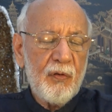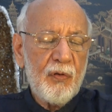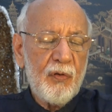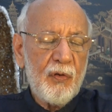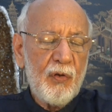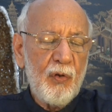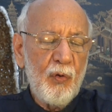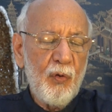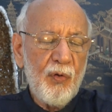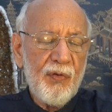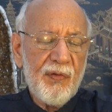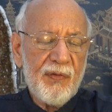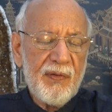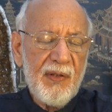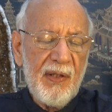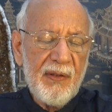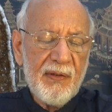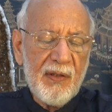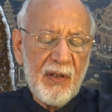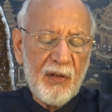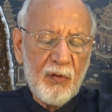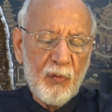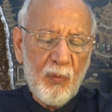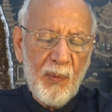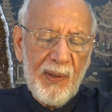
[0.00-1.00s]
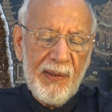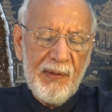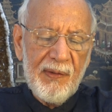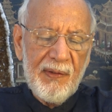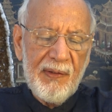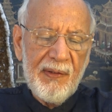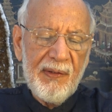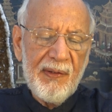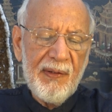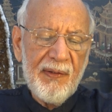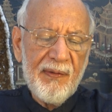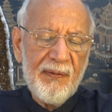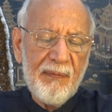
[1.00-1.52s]
Tuesday the
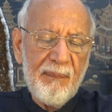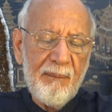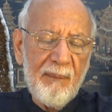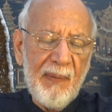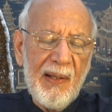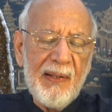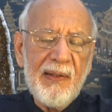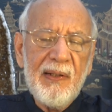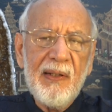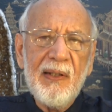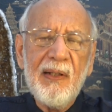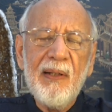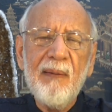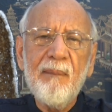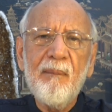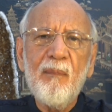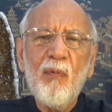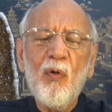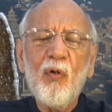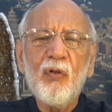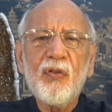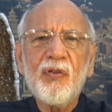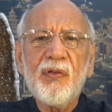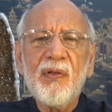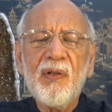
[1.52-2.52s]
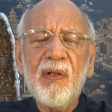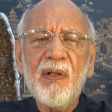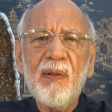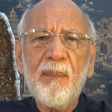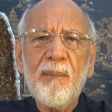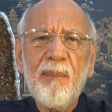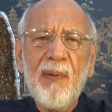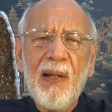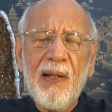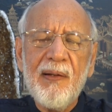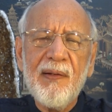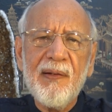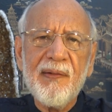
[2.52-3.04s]
20th, many emotional
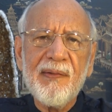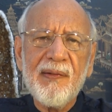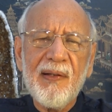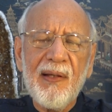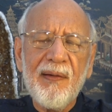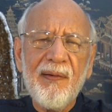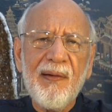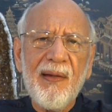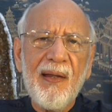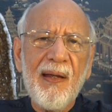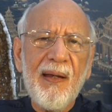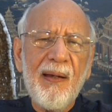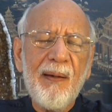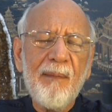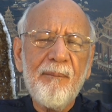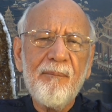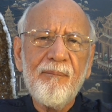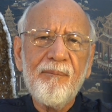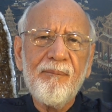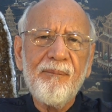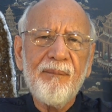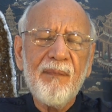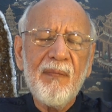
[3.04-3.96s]
planets are there.